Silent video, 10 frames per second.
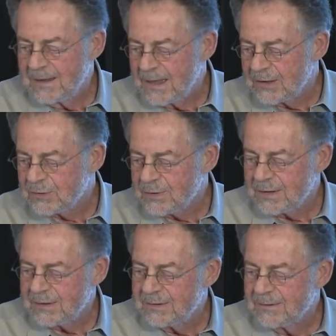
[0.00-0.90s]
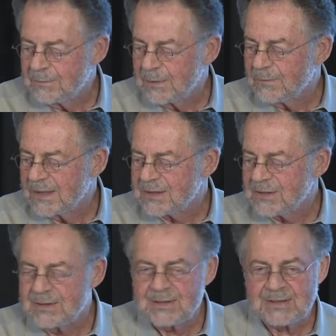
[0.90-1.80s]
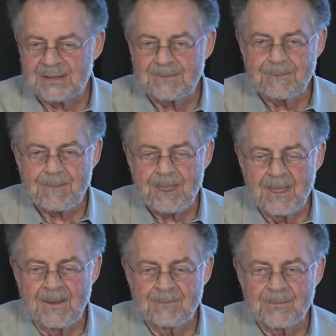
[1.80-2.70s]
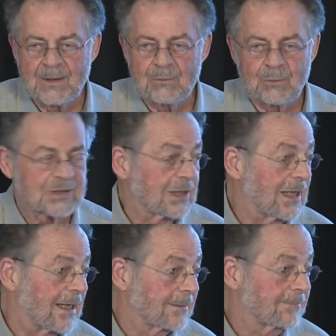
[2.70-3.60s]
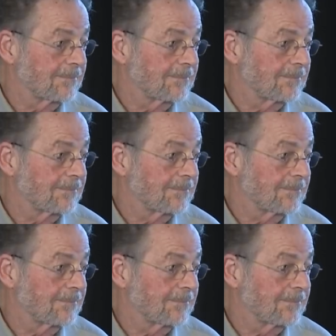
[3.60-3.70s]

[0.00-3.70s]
X-ray reflections uh, was a lot.